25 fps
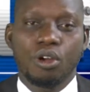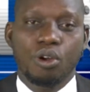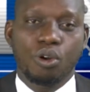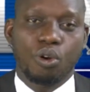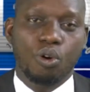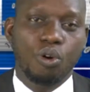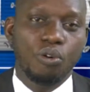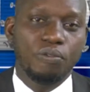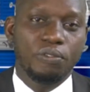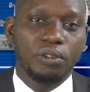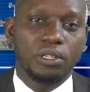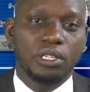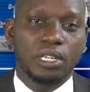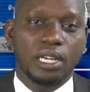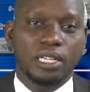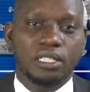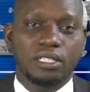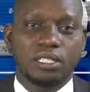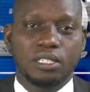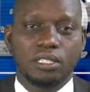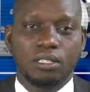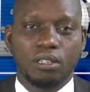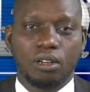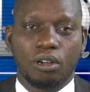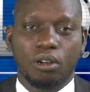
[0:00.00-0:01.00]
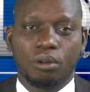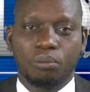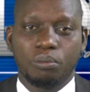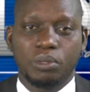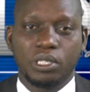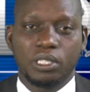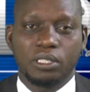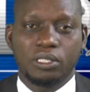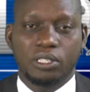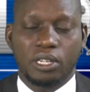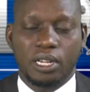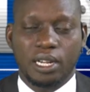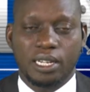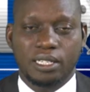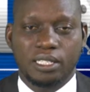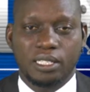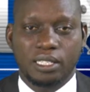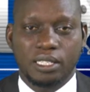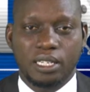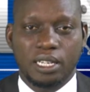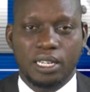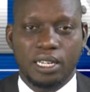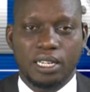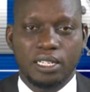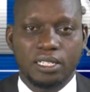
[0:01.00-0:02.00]

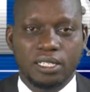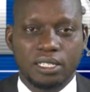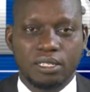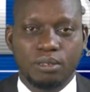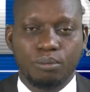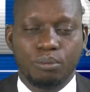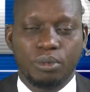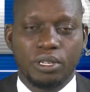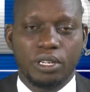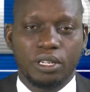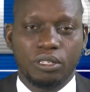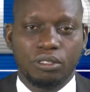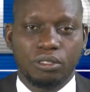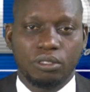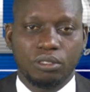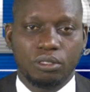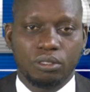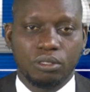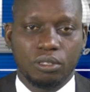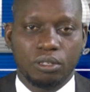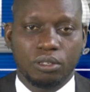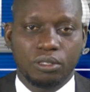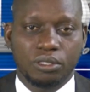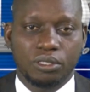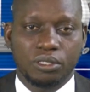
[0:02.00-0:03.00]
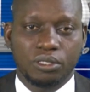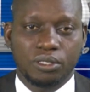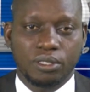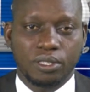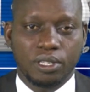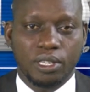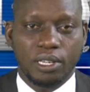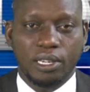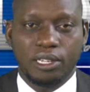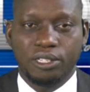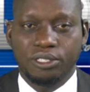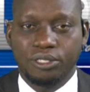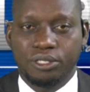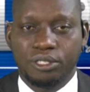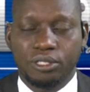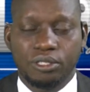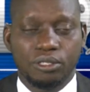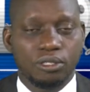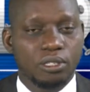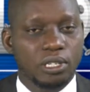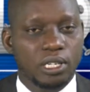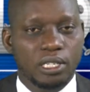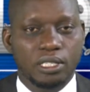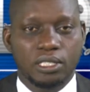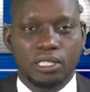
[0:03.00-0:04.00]
COVID-19update@ncbn.ng.
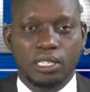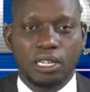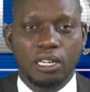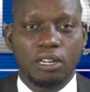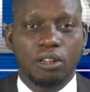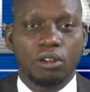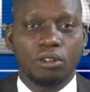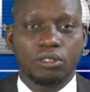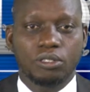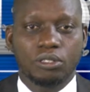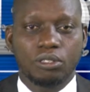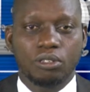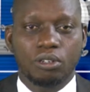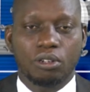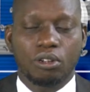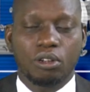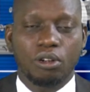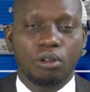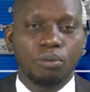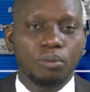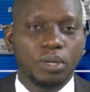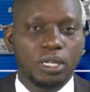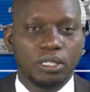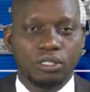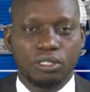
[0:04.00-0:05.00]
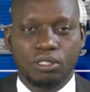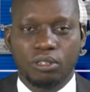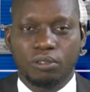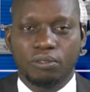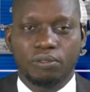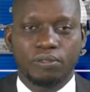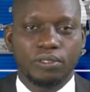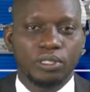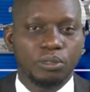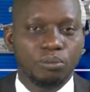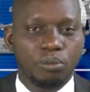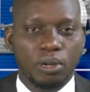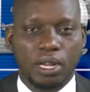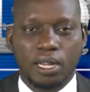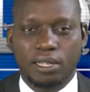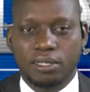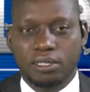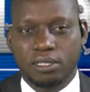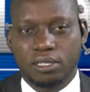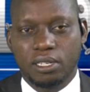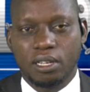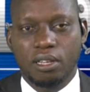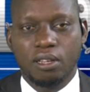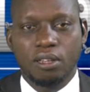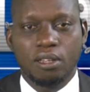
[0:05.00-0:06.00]
You can send us your comments, your
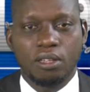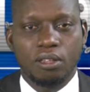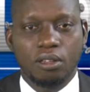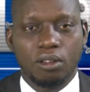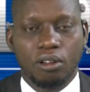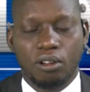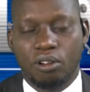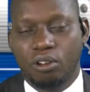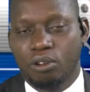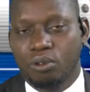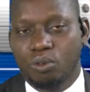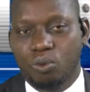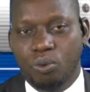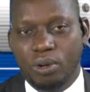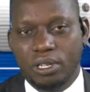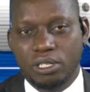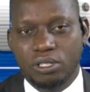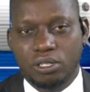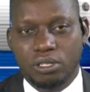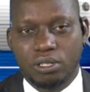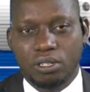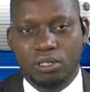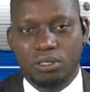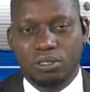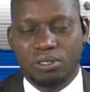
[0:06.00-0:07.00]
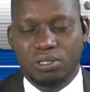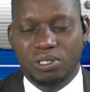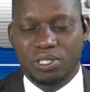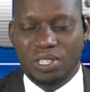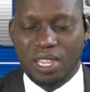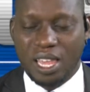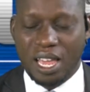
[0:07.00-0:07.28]
feedbacks, or questions